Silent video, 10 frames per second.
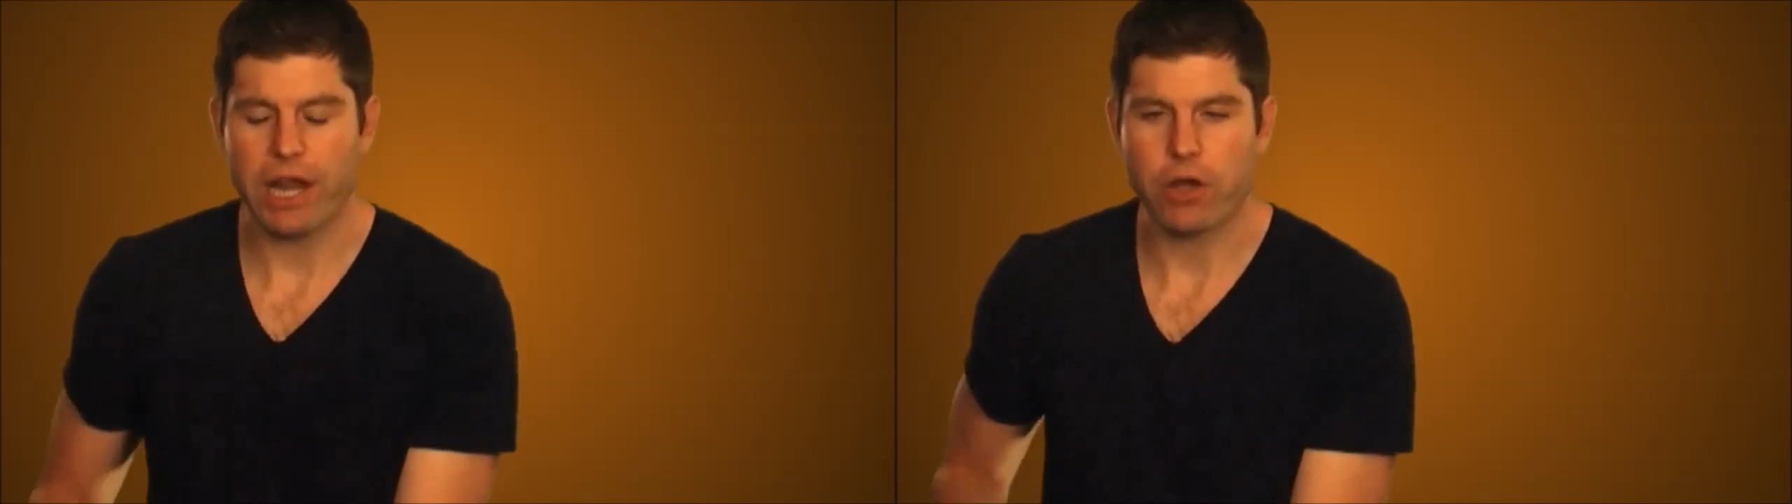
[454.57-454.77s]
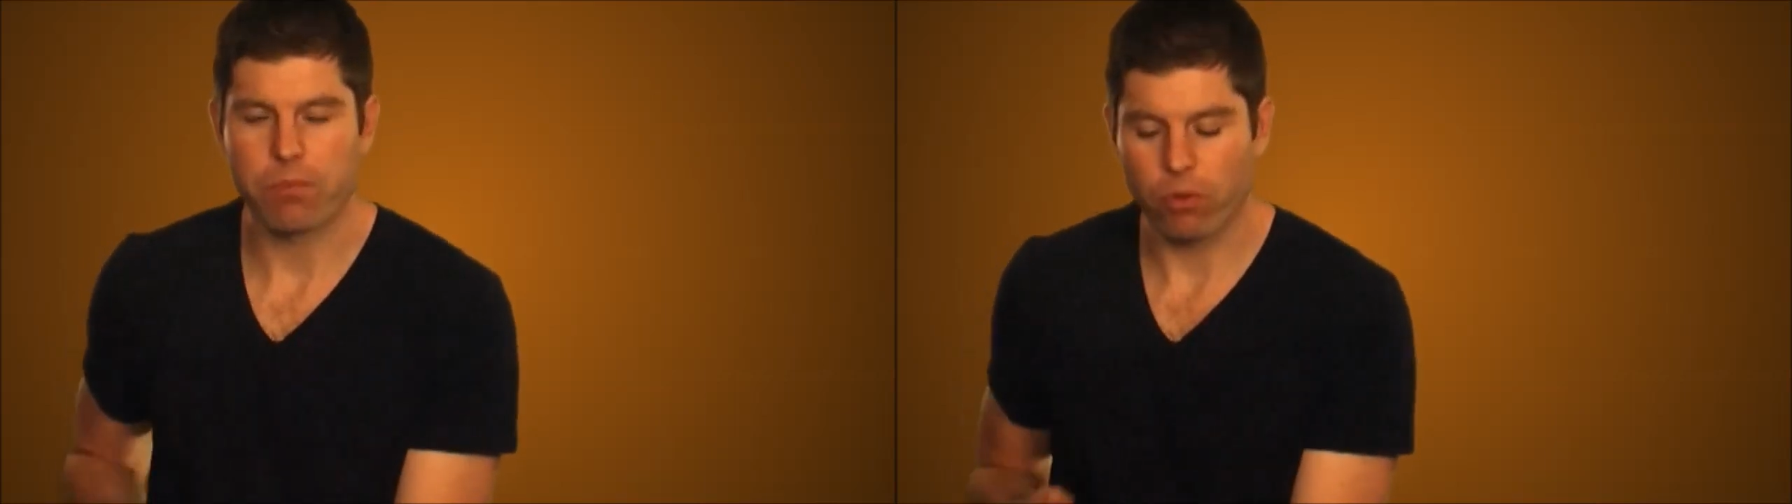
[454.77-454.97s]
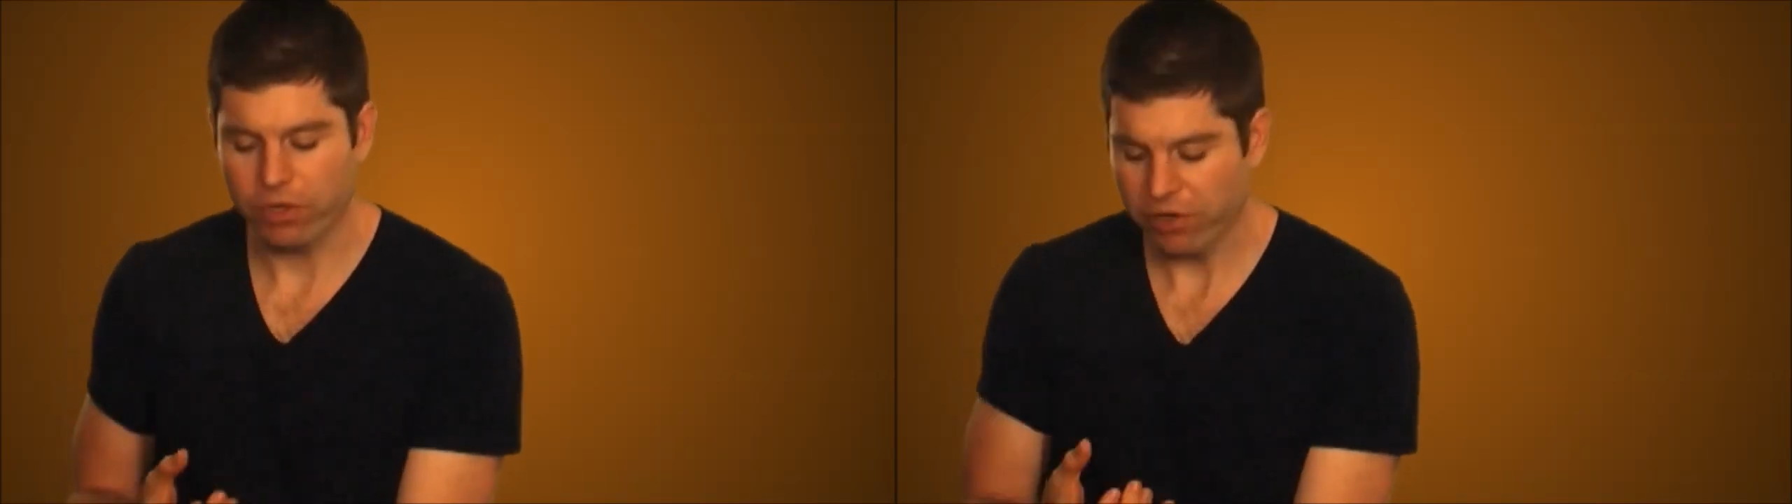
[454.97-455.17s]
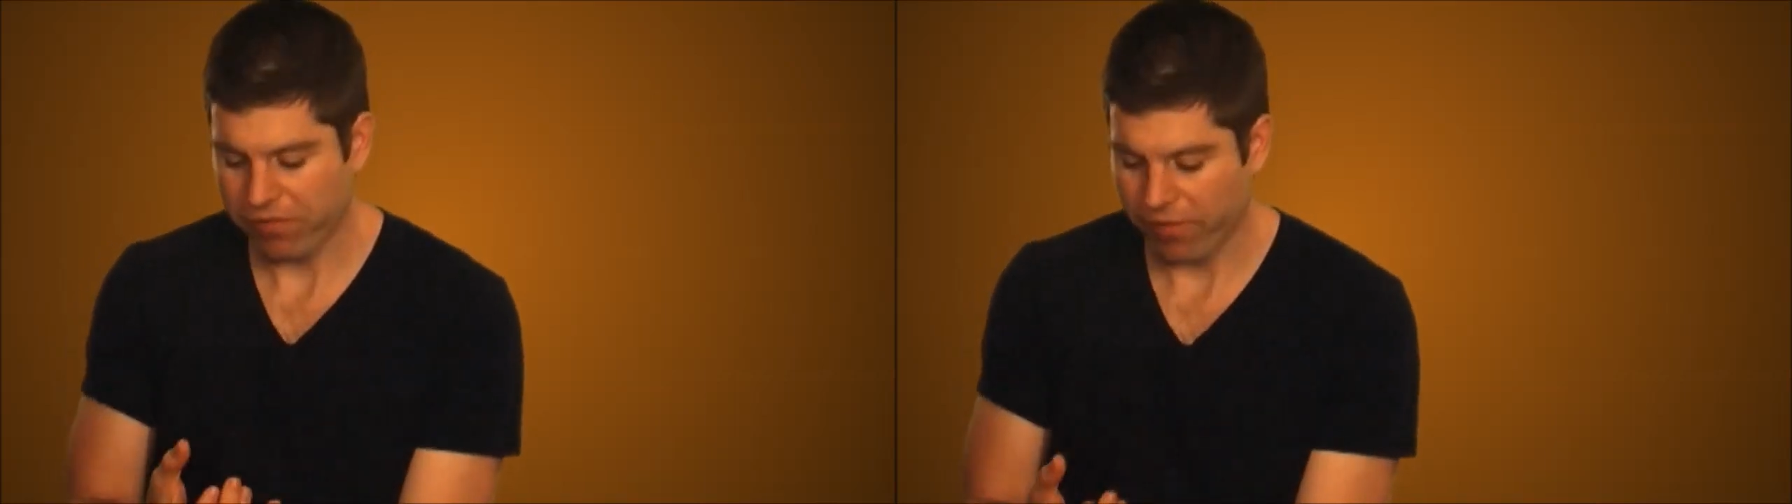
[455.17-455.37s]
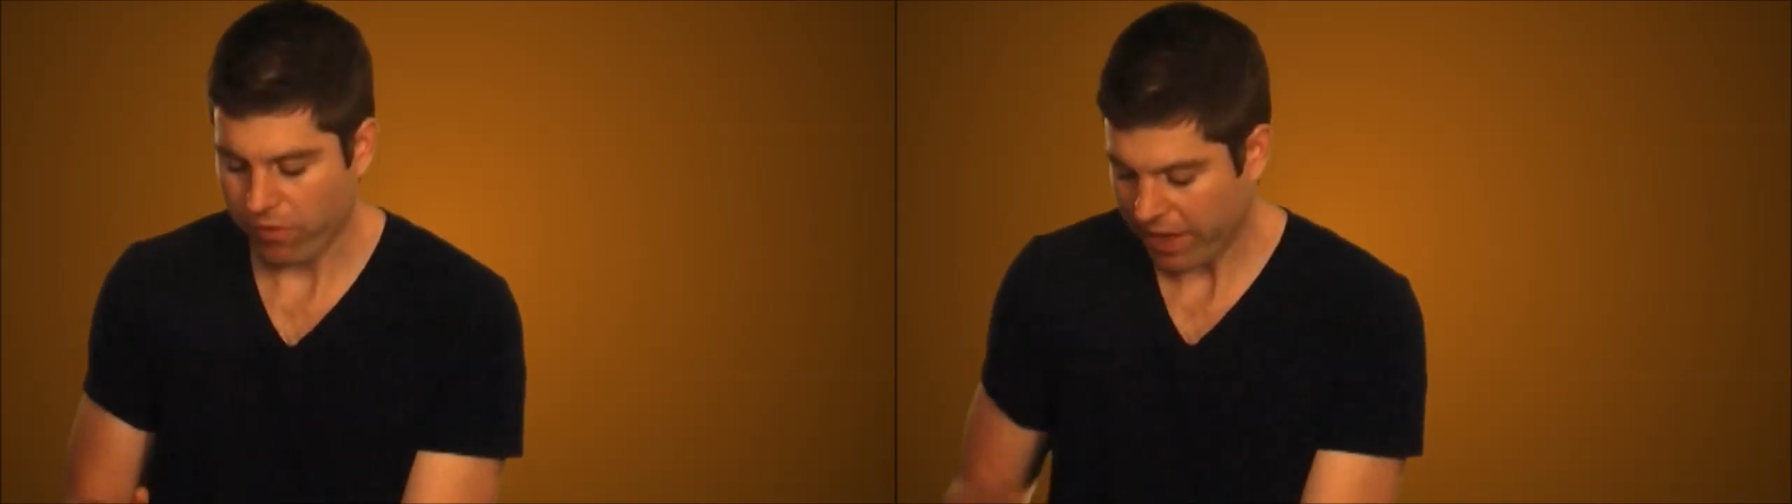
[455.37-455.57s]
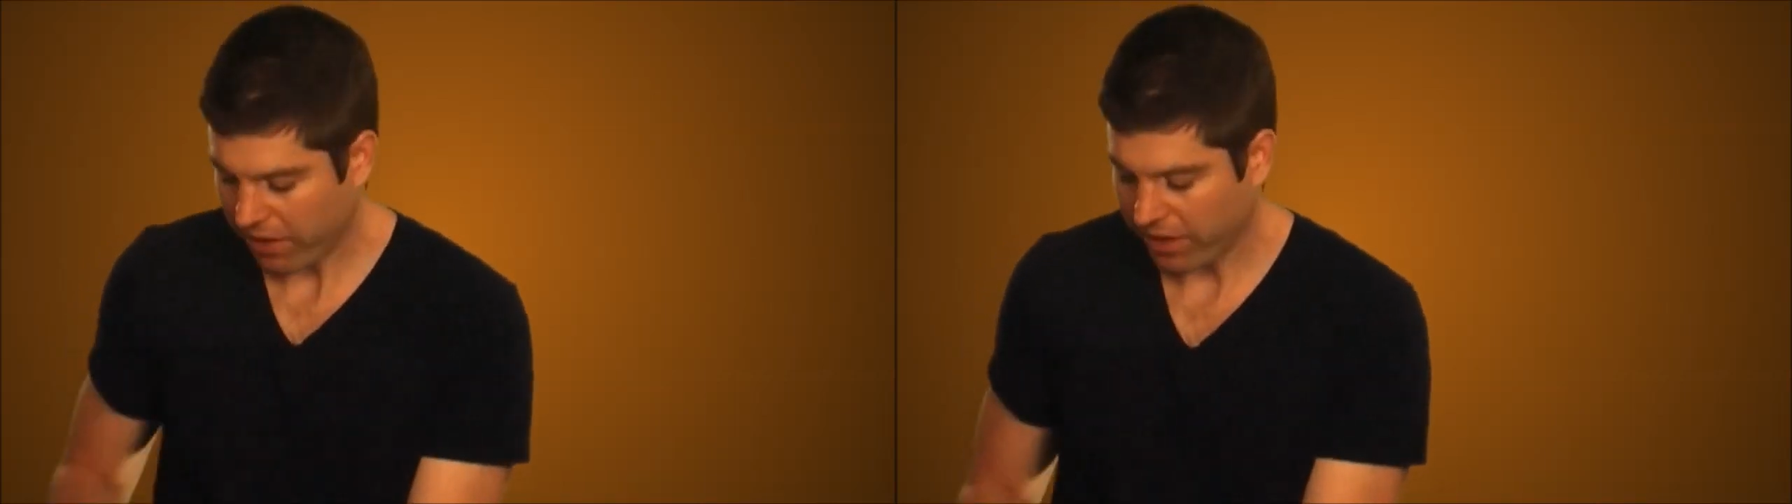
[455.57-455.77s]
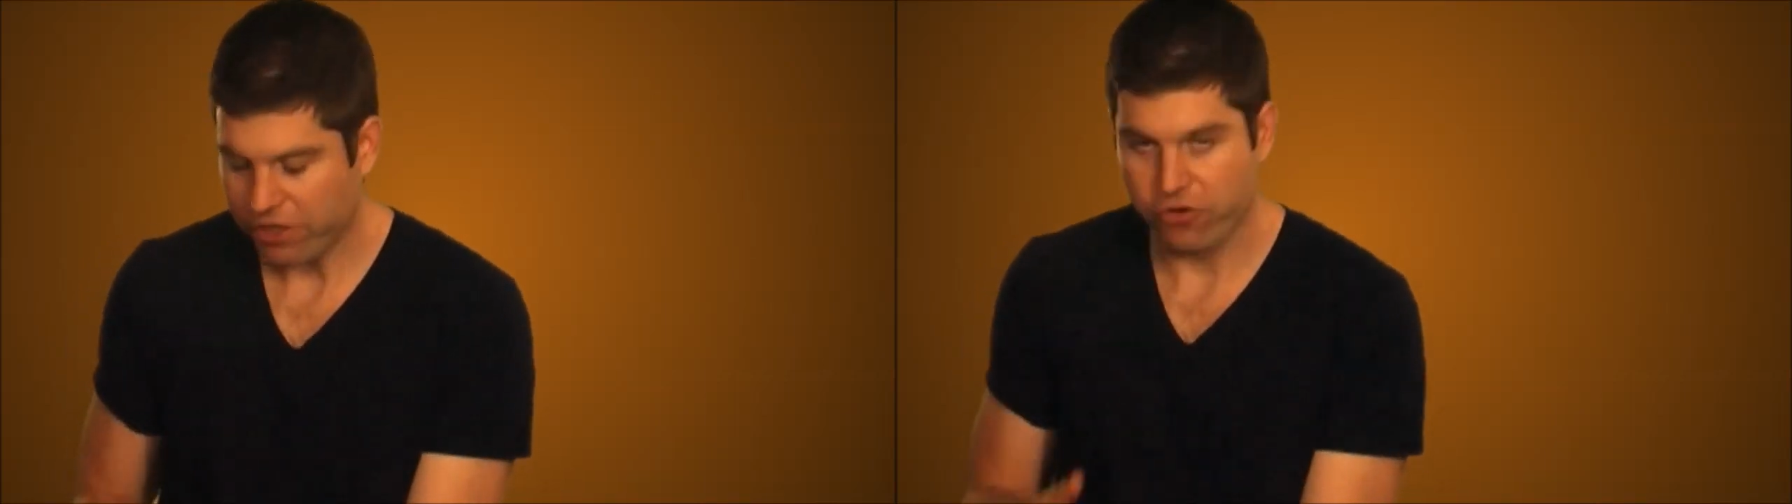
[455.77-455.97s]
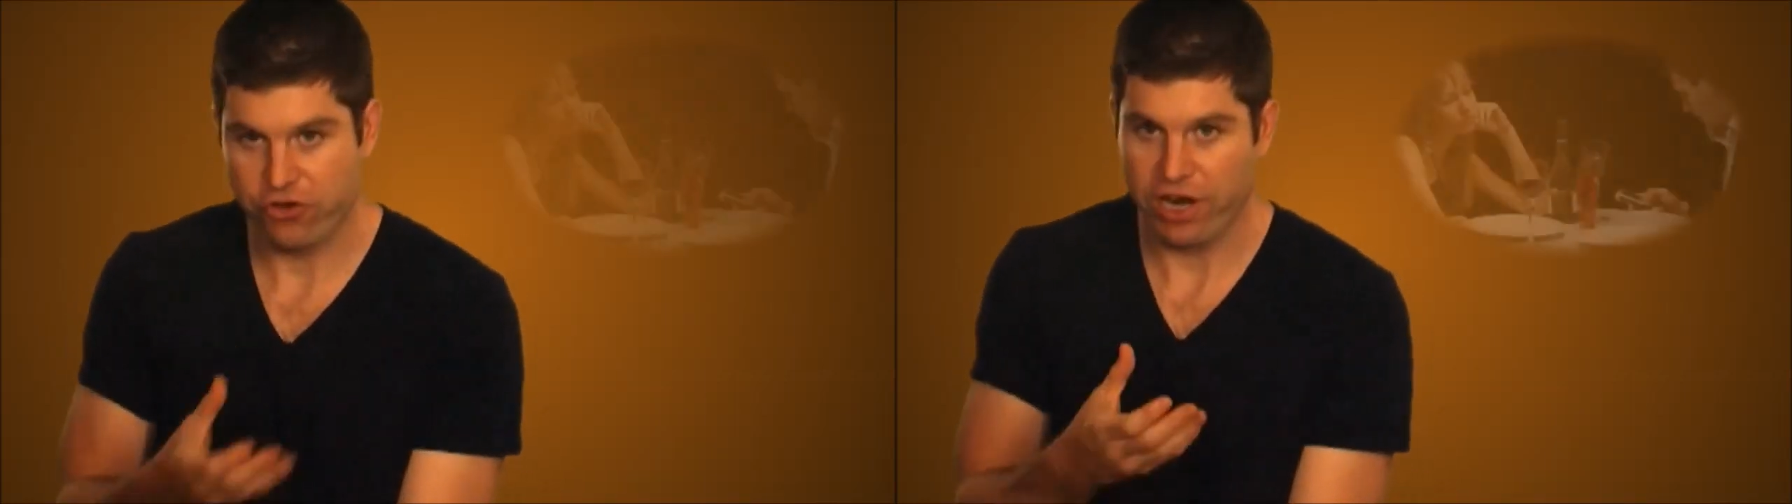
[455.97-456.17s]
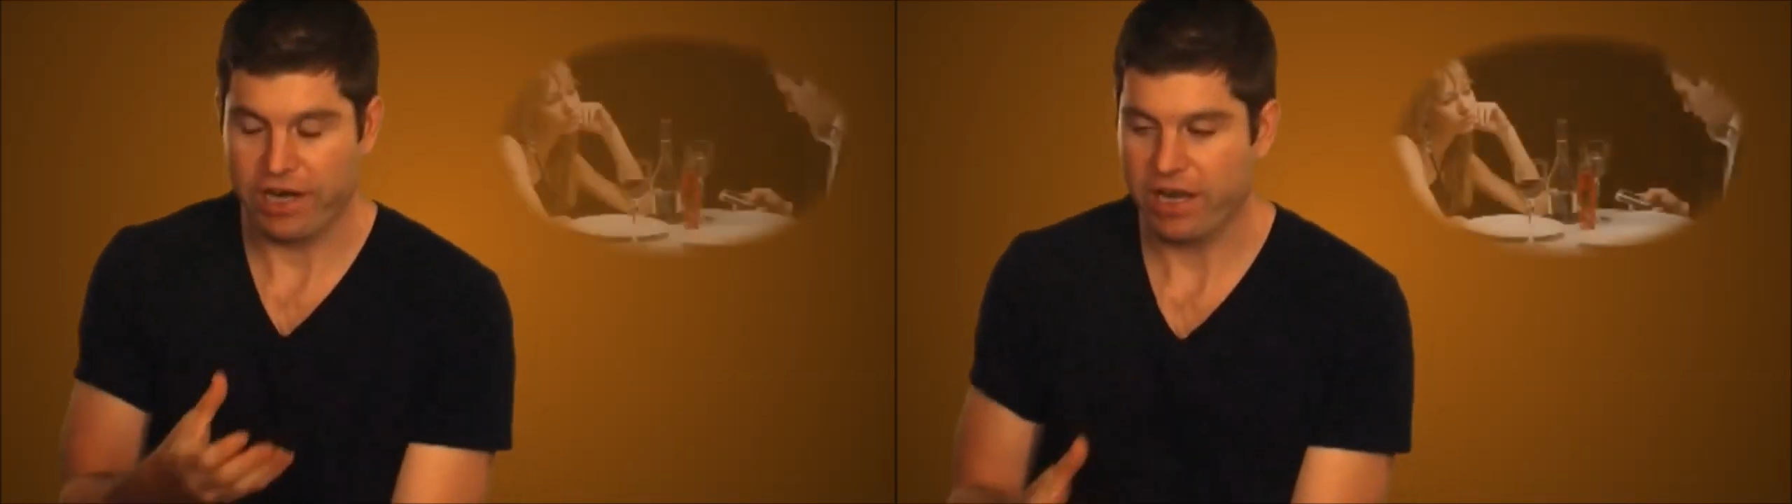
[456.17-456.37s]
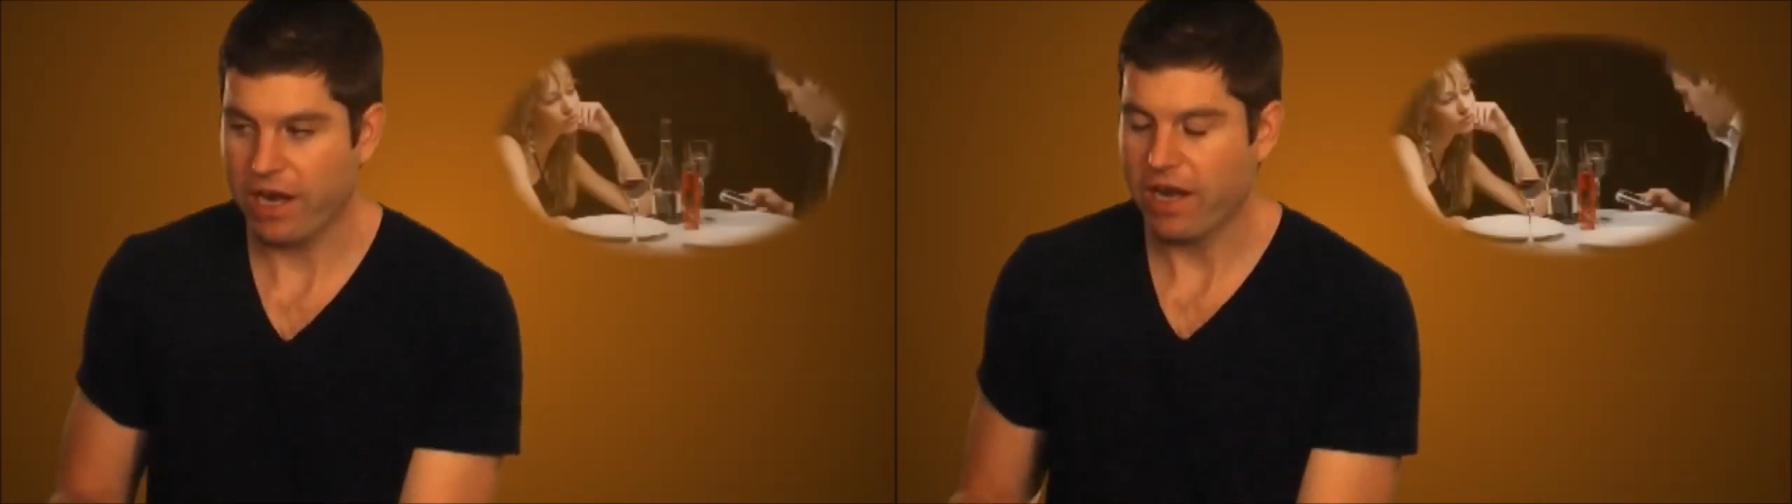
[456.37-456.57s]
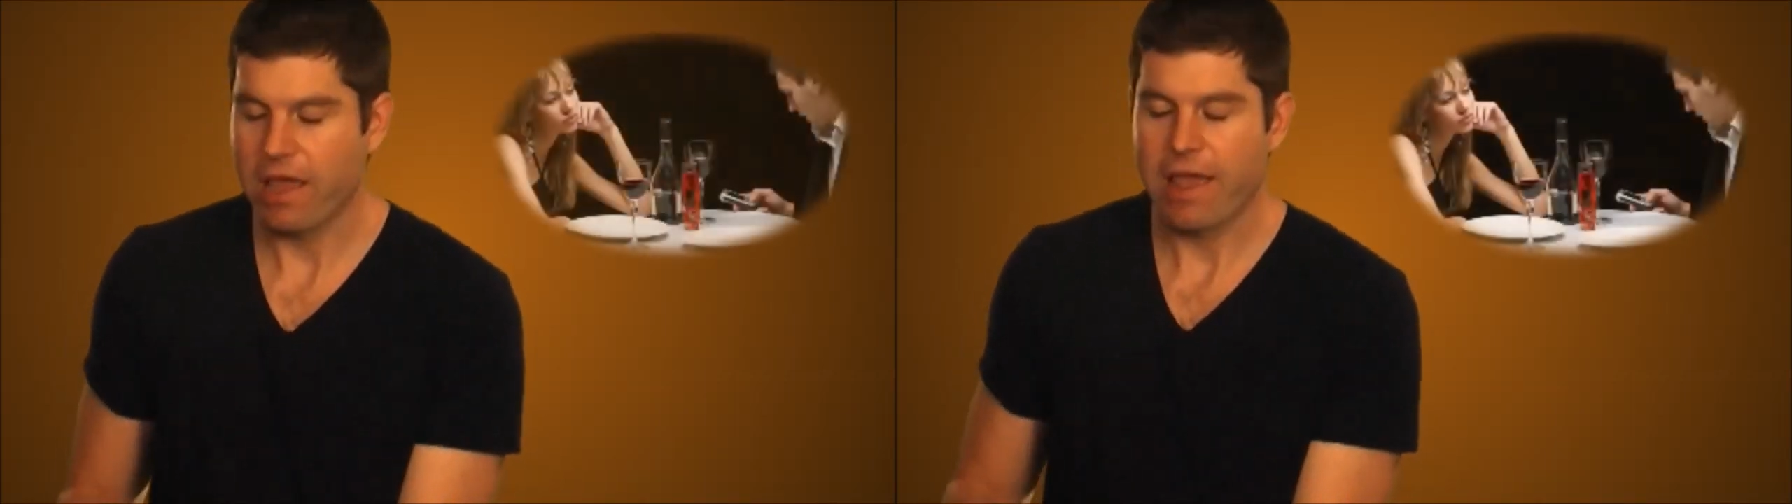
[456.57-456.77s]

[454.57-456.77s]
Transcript: and you're pulling your phone out and you're checking it,